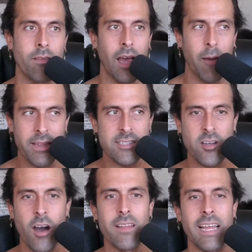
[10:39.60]
I mean, let's
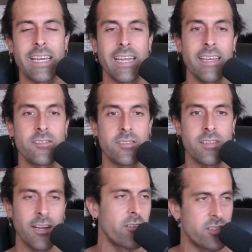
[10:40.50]
call it like it is.
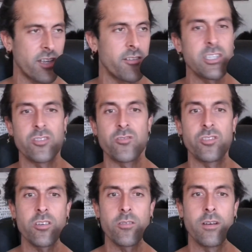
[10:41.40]
I know there's other issues
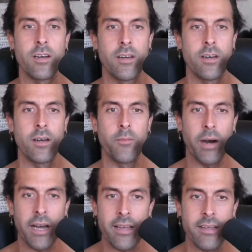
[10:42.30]
too,
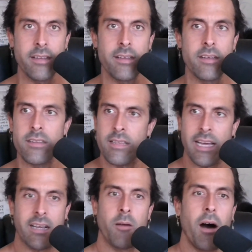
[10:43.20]
but
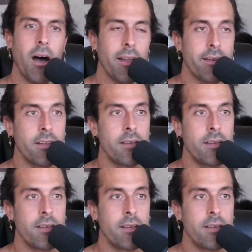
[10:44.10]
like, come on.